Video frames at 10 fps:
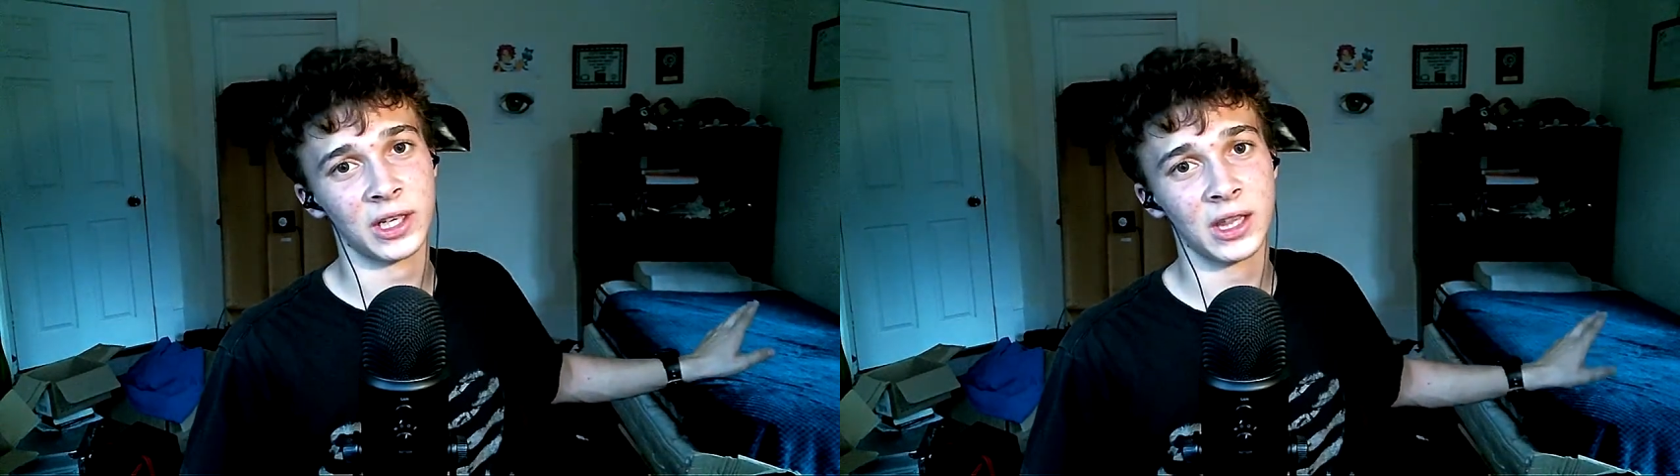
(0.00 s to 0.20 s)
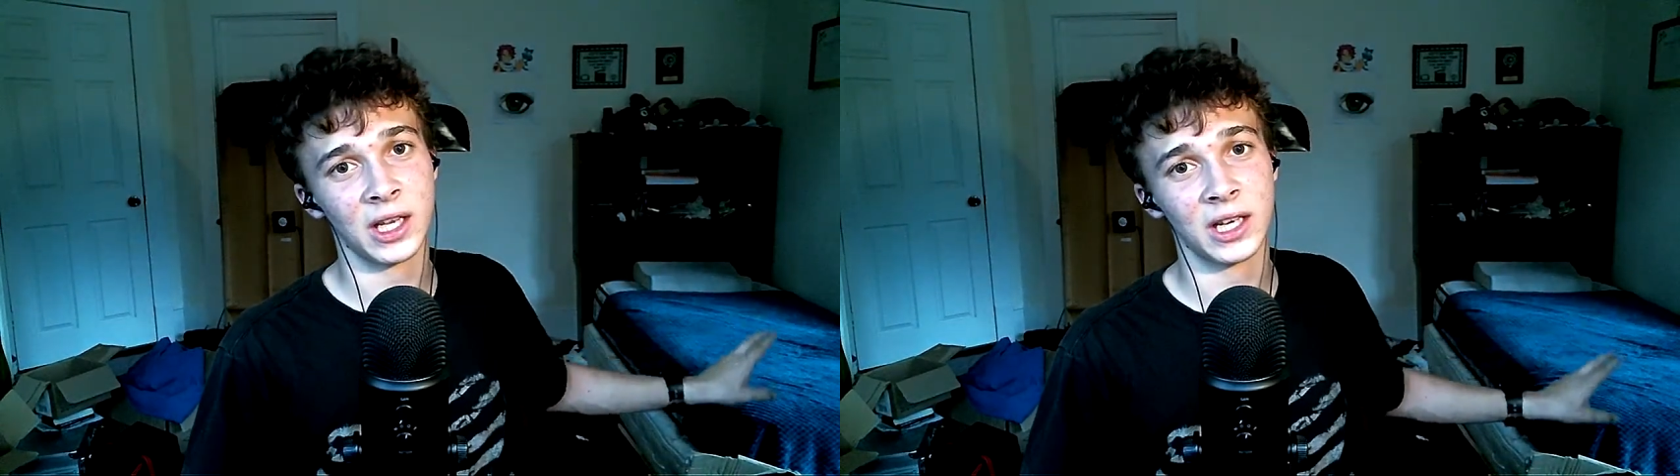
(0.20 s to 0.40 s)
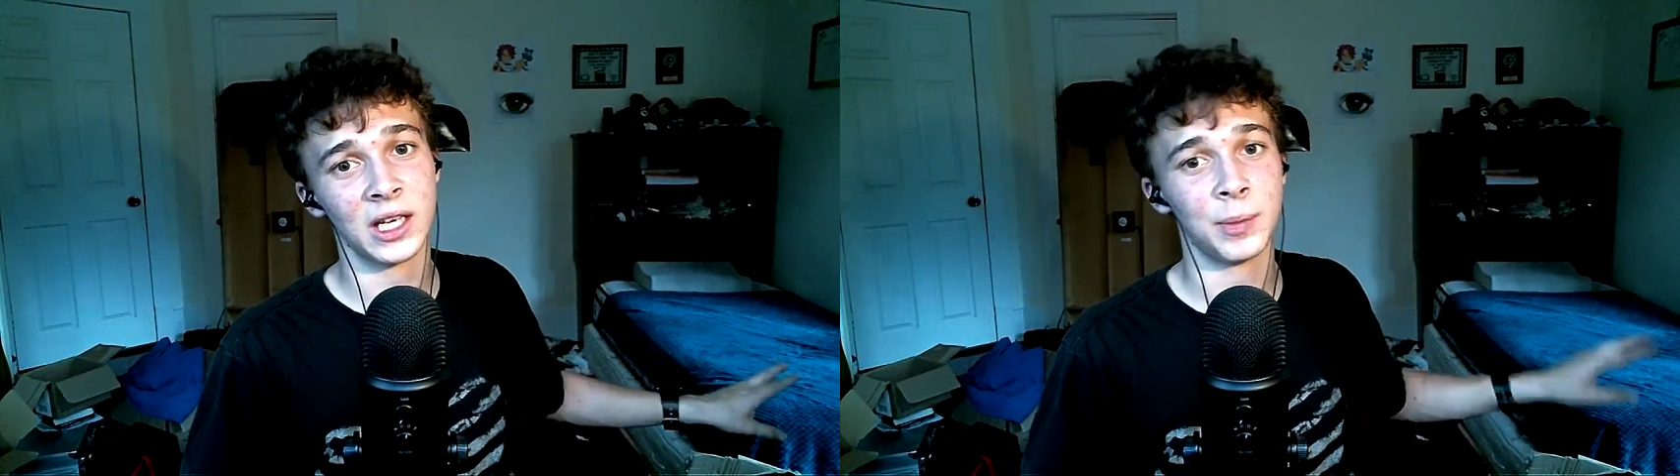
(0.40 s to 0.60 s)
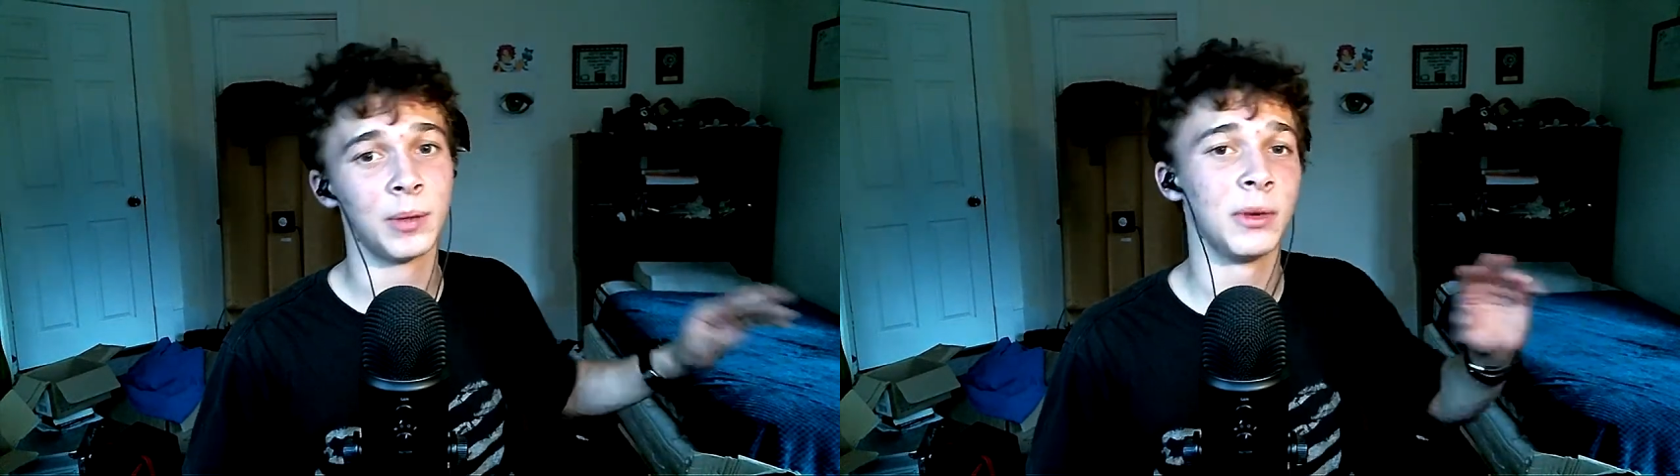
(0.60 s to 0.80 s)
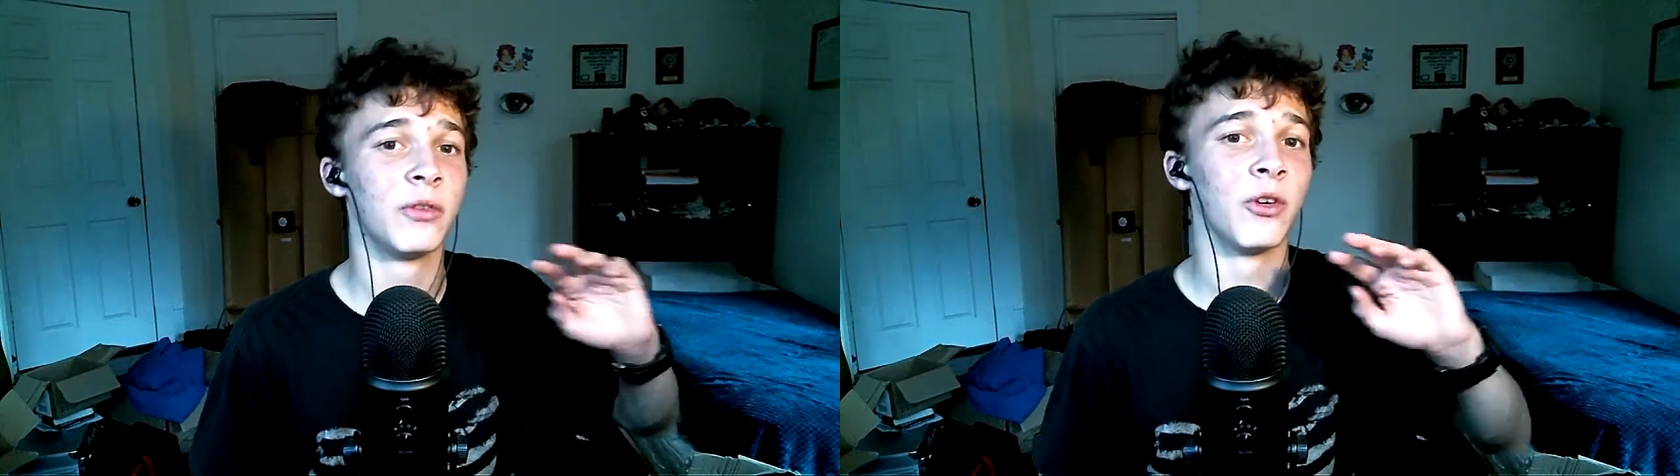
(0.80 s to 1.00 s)
thing keeping
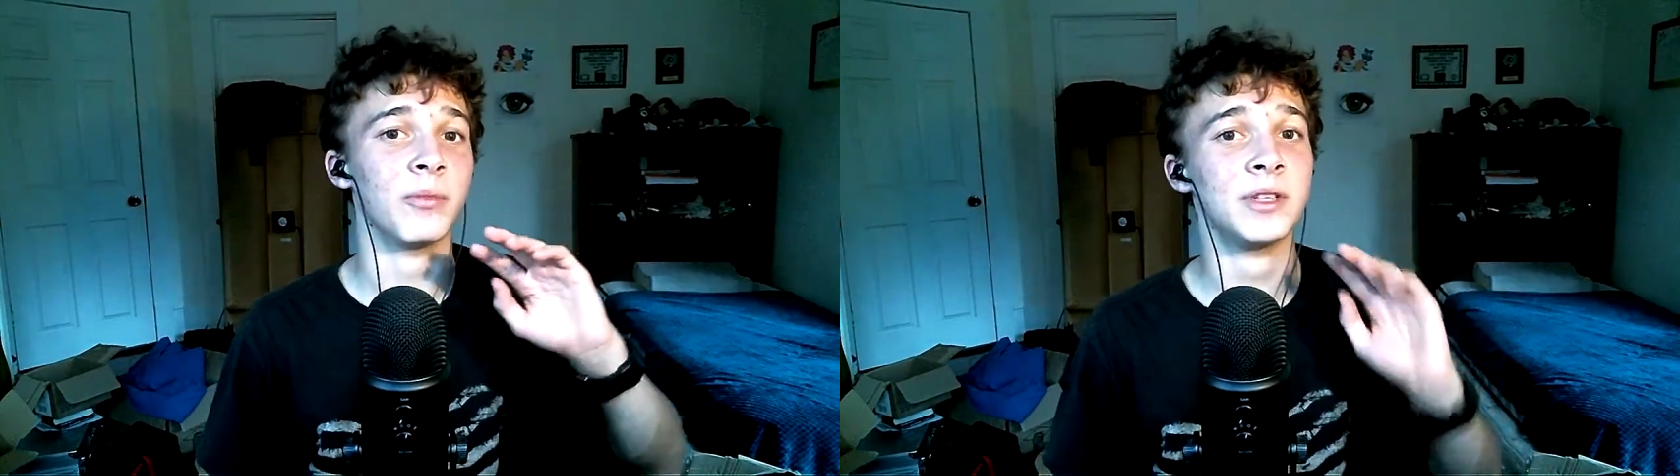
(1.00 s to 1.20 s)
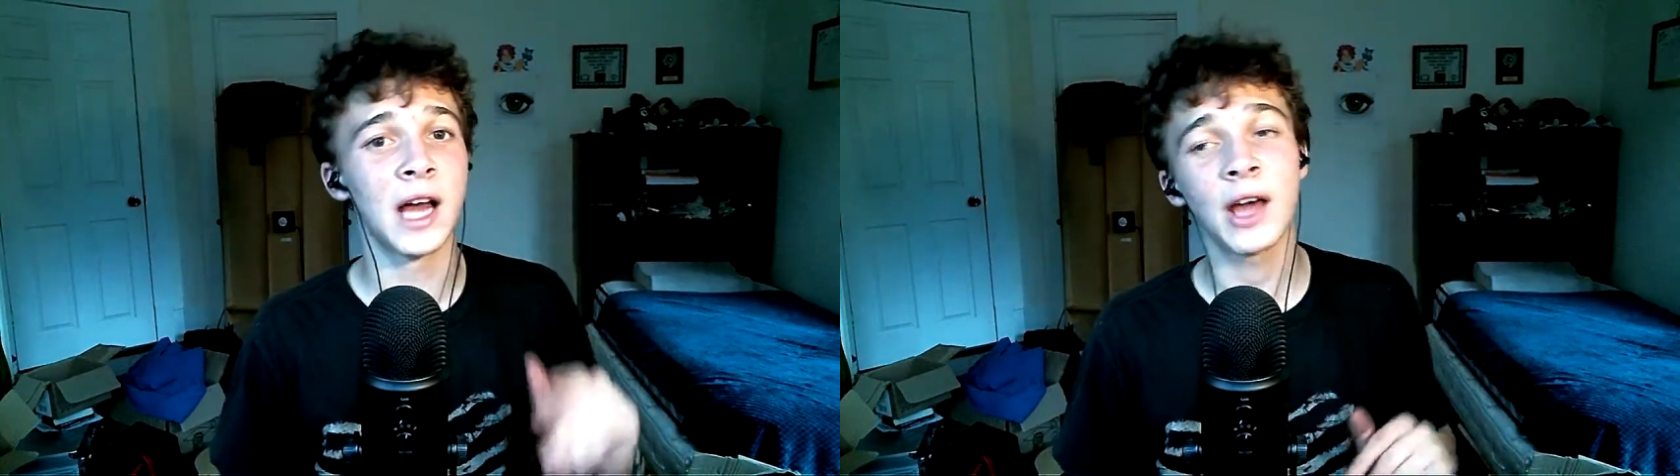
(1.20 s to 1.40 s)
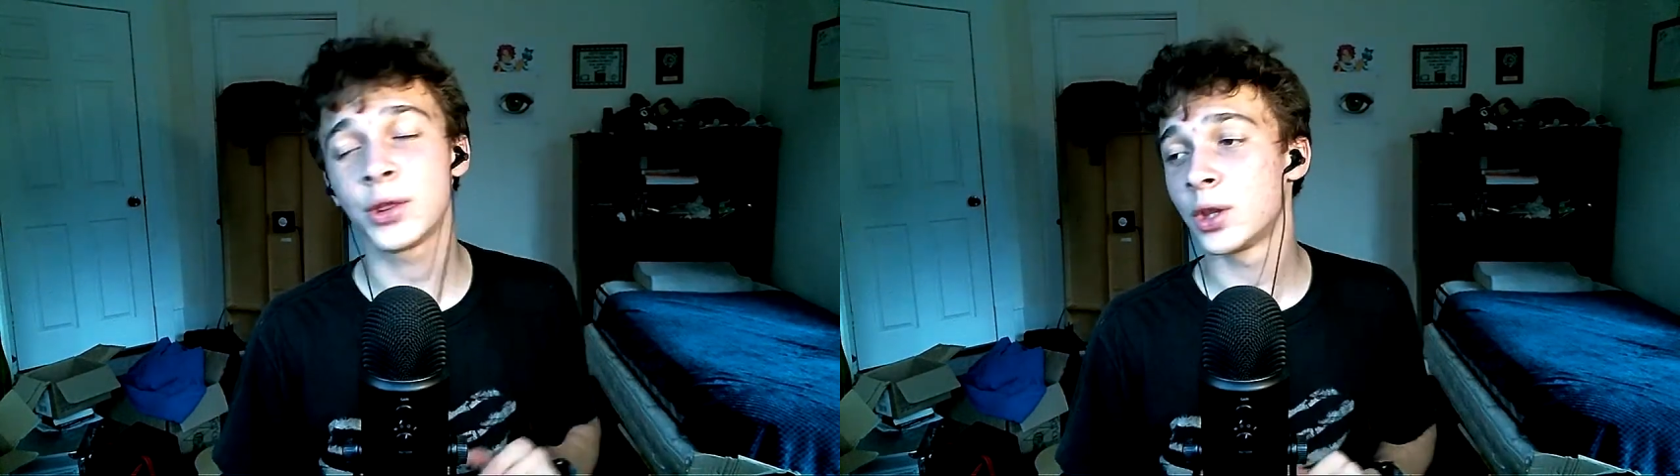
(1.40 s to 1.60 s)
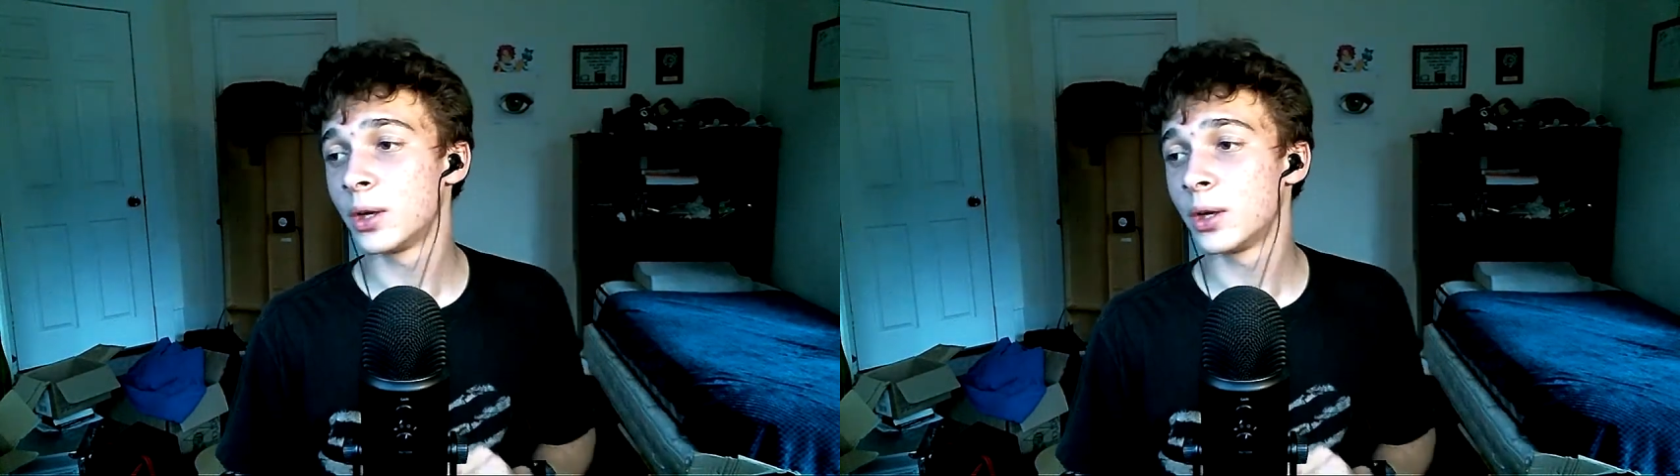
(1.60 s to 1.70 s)
me from death.